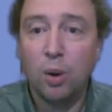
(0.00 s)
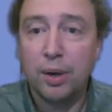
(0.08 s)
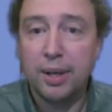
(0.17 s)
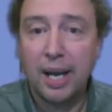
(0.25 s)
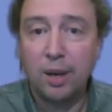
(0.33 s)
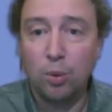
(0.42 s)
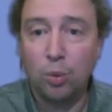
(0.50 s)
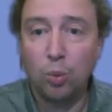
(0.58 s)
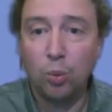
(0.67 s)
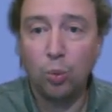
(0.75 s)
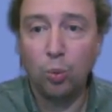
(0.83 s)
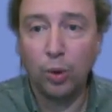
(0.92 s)
Now,
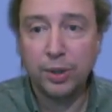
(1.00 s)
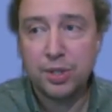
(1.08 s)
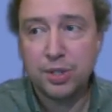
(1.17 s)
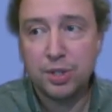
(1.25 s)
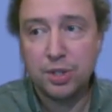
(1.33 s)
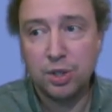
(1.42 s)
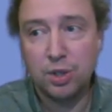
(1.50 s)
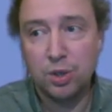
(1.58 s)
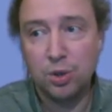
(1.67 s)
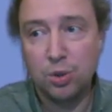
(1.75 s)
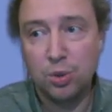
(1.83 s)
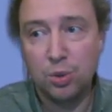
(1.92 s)
once
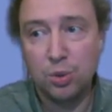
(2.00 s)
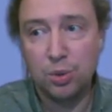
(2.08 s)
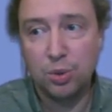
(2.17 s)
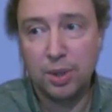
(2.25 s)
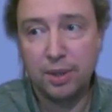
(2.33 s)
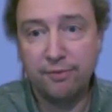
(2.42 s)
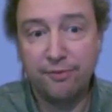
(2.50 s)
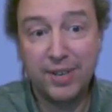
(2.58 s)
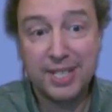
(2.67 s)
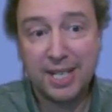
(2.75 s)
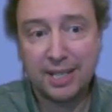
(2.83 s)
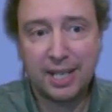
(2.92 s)
you
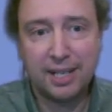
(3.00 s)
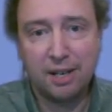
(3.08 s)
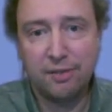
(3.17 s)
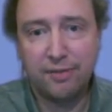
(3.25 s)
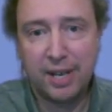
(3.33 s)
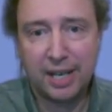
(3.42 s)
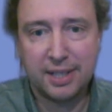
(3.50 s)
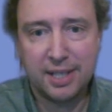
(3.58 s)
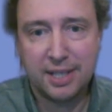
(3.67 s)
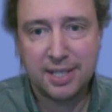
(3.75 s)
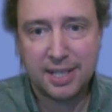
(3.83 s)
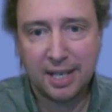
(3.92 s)
visit an
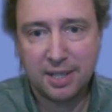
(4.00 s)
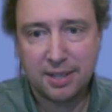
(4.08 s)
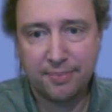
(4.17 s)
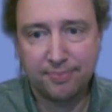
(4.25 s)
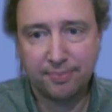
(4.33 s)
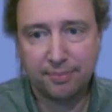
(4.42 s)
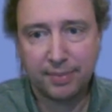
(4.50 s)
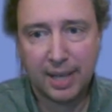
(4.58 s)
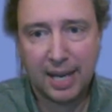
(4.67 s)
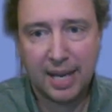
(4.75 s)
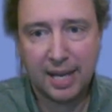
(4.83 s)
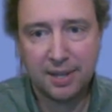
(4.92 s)
infected site,
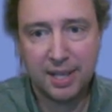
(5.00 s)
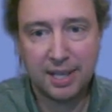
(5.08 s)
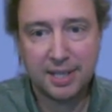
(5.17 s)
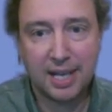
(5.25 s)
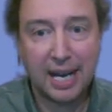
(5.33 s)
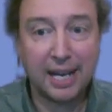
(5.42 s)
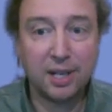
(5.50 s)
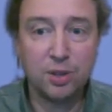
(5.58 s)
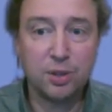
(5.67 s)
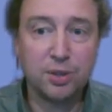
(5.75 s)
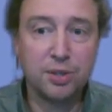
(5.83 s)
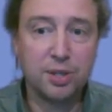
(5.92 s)
the
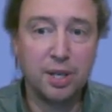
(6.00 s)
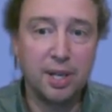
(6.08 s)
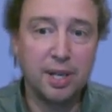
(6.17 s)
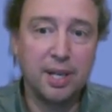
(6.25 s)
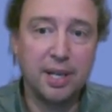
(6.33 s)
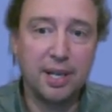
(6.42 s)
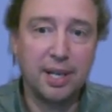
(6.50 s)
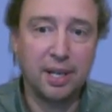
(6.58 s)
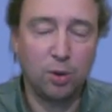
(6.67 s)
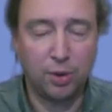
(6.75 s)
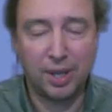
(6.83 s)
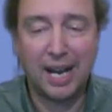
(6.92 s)
attackers
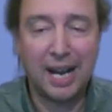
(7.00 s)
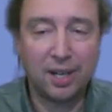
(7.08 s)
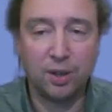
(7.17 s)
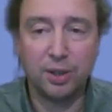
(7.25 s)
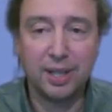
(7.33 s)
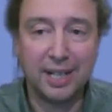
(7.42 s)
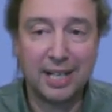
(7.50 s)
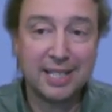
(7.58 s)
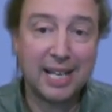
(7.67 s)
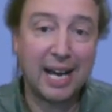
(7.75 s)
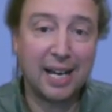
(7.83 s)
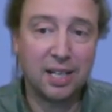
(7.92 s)
or the hacker can
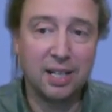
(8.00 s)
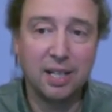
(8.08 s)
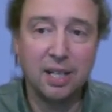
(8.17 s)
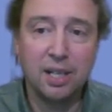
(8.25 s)
attack